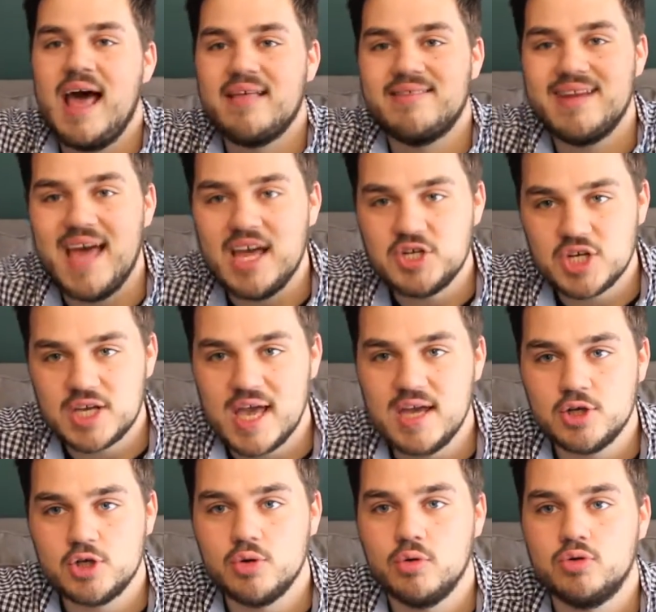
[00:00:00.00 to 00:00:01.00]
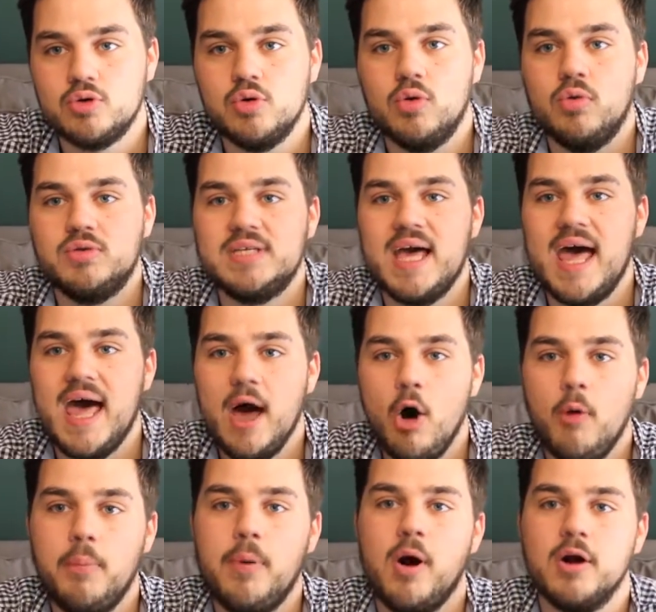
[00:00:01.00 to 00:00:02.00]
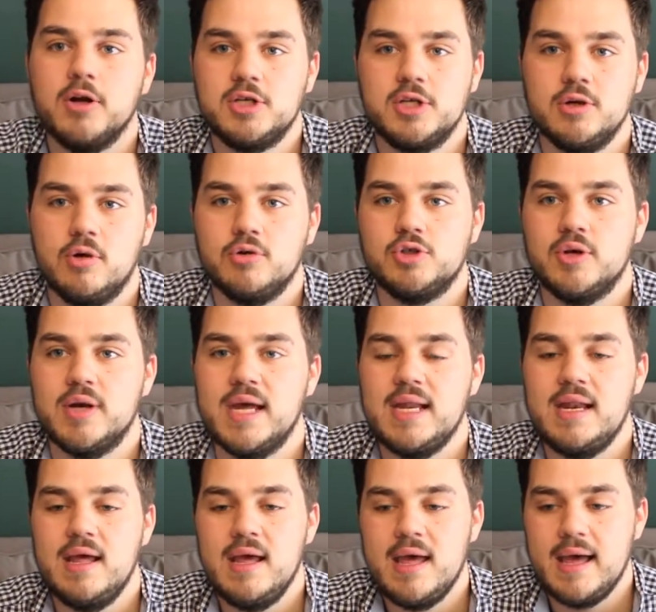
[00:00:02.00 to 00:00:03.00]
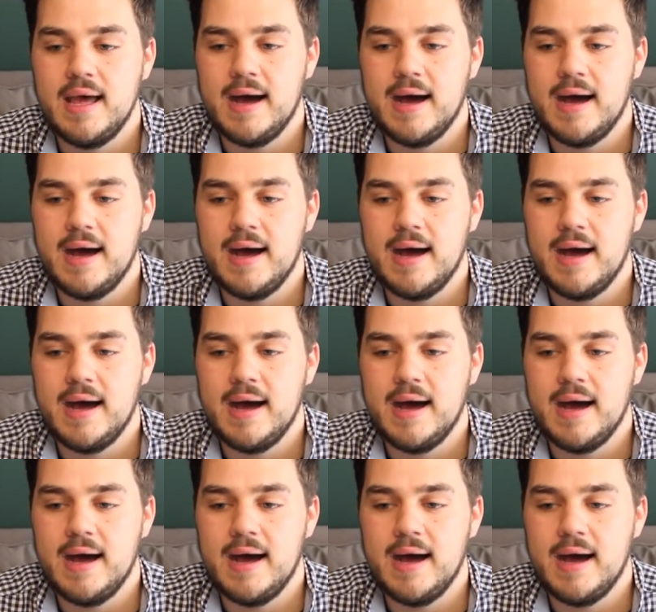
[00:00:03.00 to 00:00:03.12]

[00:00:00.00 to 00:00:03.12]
as an educational tool to help our children